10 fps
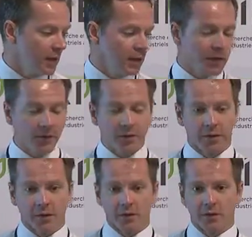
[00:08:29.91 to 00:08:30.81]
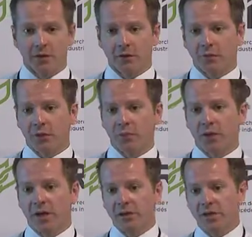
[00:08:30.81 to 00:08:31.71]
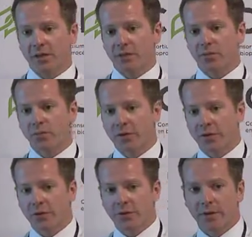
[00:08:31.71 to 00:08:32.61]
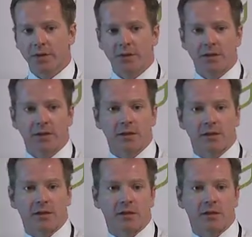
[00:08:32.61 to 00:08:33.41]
Here is an ongoing project that we currently